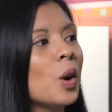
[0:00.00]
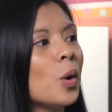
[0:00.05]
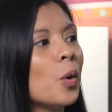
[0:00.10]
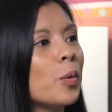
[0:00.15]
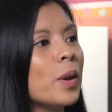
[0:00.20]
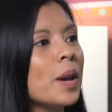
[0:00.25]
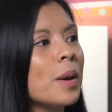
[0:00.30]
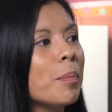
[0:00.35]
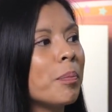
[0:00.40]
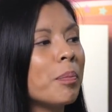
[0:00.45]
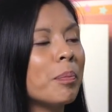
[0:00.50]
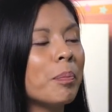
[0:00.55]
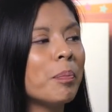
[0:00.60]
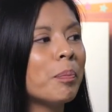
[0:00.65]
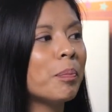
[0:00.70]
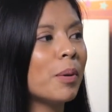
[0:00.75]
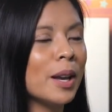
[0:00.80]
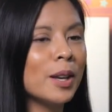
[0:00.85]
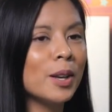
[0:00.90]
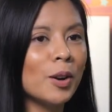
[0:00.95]
We
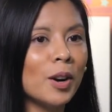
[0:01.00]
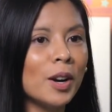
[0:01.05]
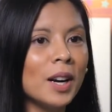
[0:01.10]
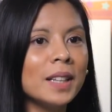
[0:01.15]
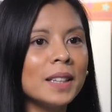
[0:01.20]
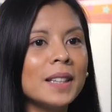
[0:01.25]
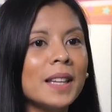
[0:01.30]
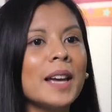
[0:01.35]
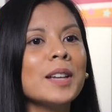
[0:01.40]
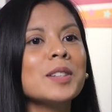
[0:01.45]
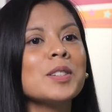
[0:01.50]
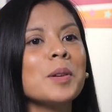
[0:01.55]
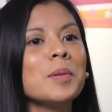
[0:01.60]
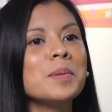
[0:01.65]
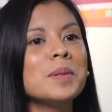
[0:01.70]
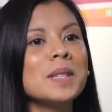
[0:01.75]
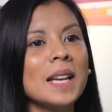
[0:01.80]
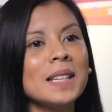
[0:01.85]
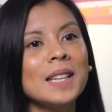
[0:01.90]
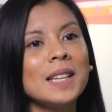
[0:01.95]
prioritize
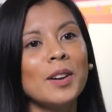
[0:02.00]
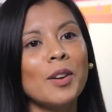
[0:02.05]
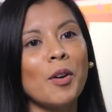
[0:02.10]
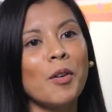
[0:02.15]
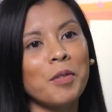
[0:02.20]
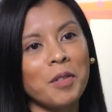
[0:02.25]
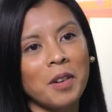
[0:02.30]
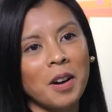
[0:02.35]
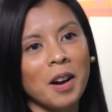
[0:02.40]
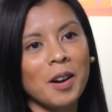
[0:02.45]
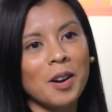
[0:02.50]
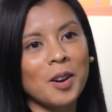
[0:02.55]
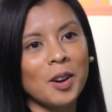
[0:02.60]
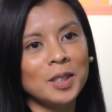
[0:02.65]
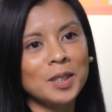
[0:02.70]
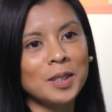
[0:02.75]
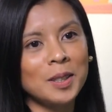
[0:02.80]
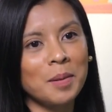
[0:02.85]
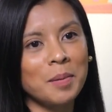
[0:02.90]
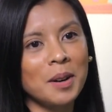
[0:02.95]
obsessing over our
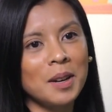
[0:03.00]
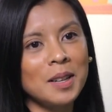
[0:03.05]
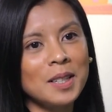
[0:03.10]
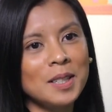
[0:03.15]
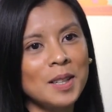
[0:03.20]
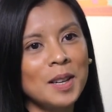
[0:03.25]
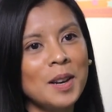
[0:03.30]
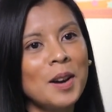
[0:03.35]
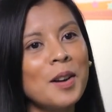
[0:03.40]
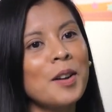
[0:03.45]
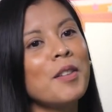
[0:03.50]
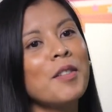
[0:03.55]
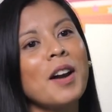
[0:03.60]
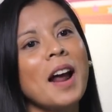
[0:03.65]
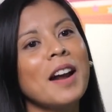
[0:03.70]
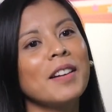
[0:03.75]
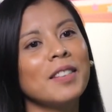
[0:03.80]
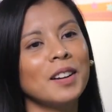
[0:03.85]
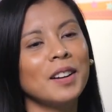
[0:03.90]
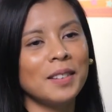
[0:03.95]
customers
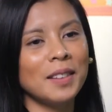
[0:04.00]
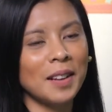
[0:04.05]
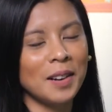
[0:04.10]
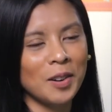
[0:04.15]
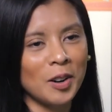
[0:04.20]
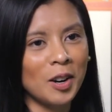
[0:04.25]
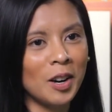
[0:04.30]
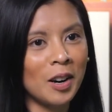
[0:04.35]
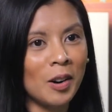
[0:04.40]
rather than